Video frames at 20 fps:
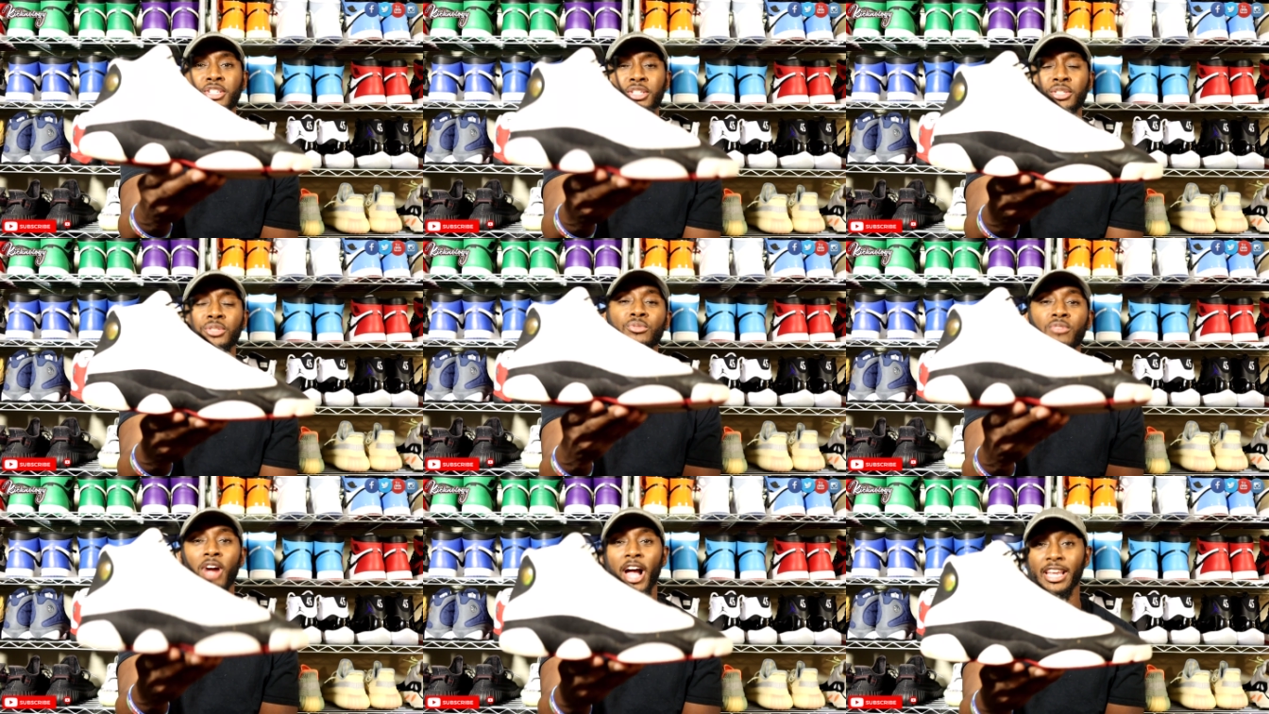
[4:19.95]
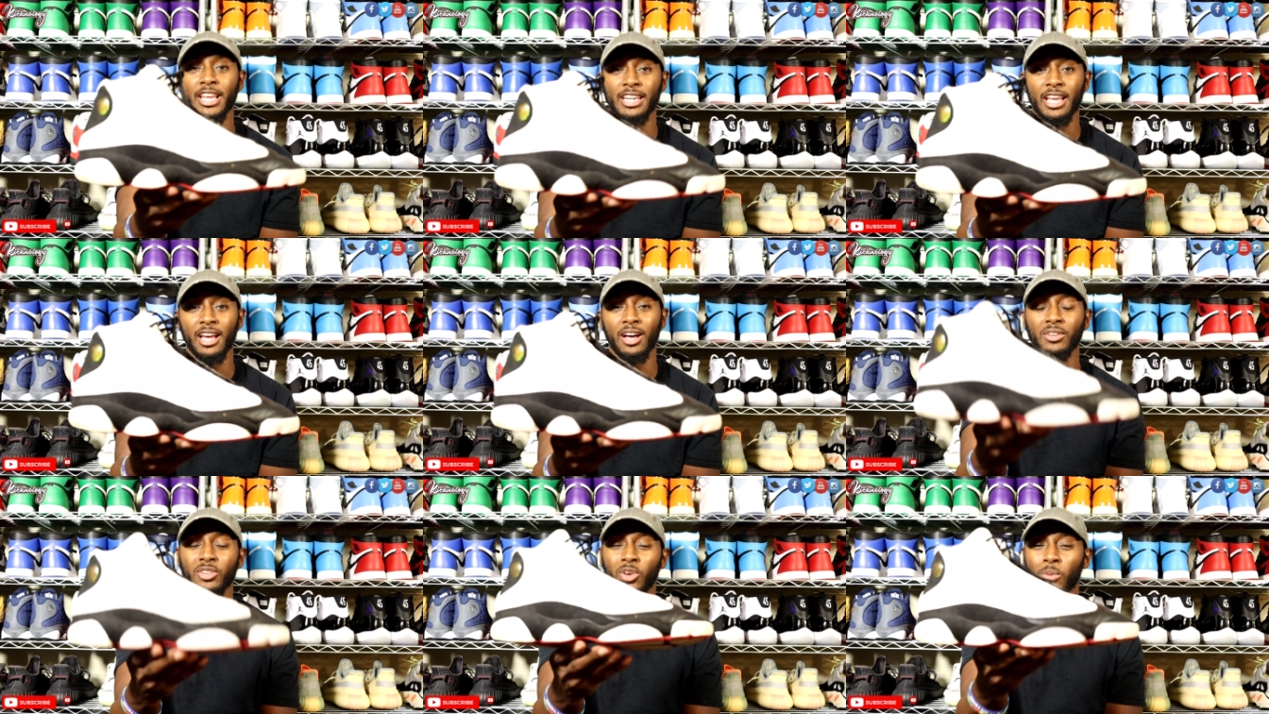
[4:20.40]
shoe right
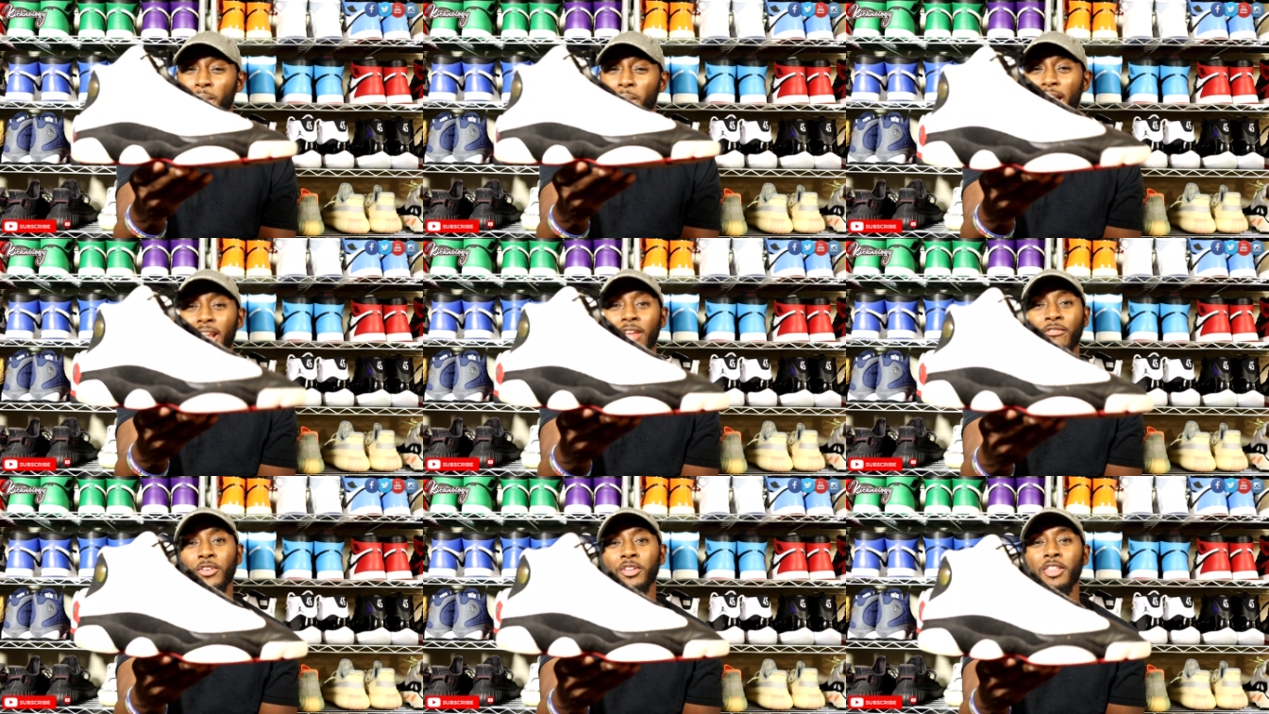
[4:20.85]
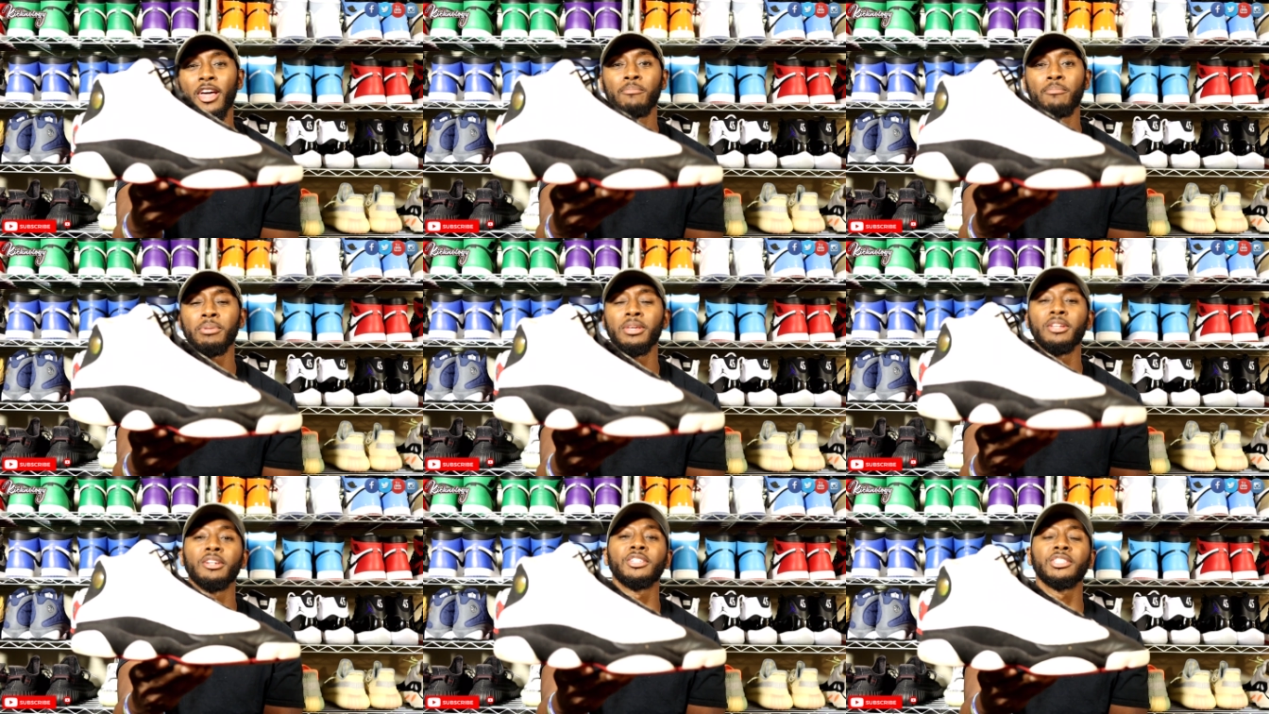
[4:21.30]
now, no matter if you're
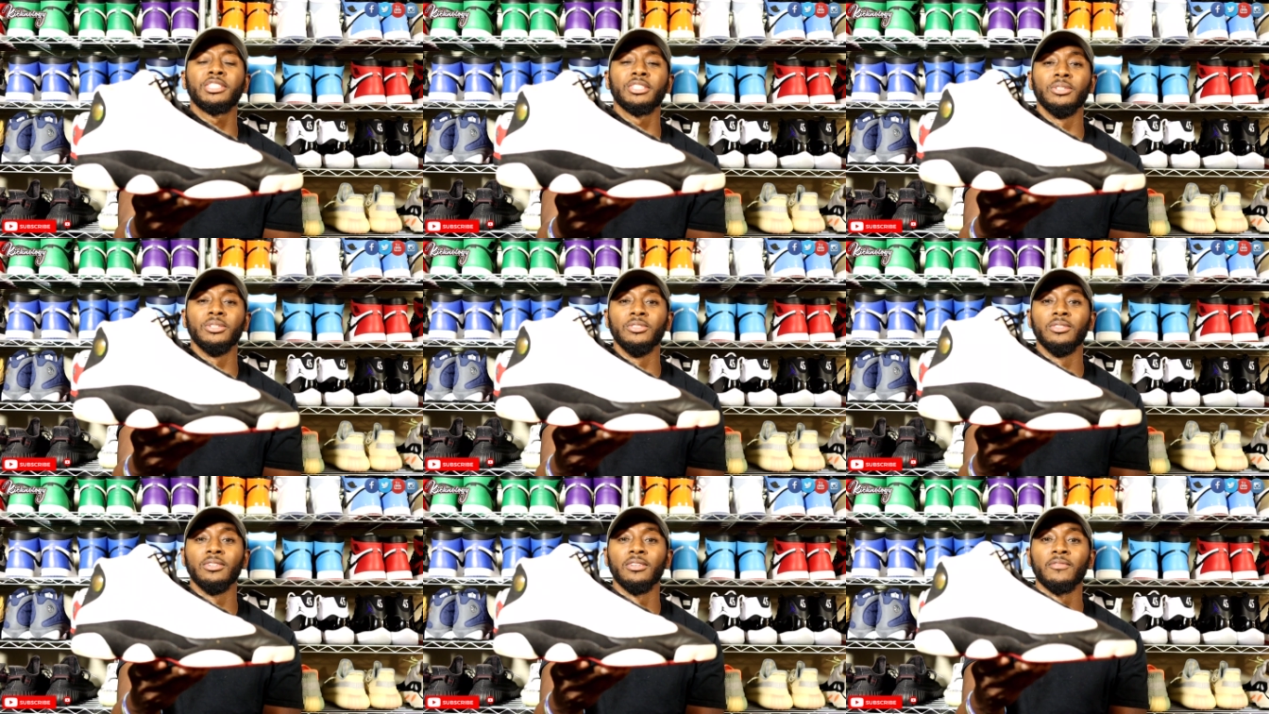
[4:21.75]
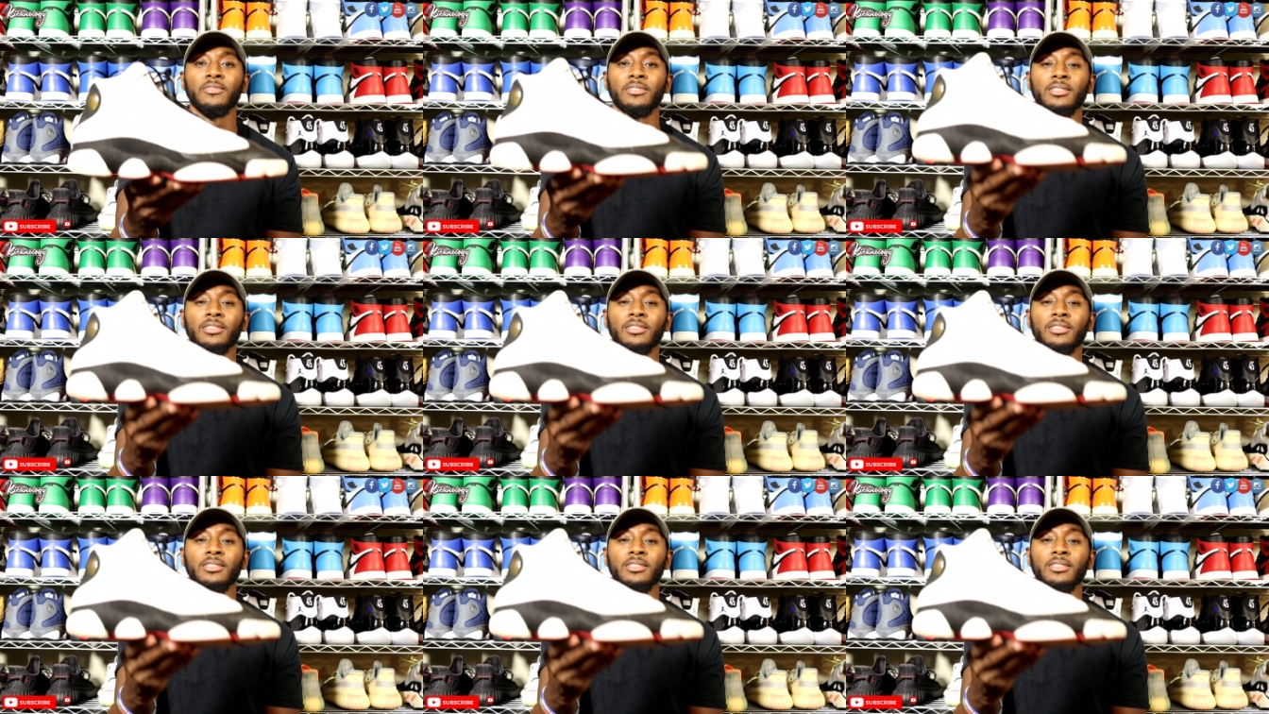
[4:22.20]
that beater shoe,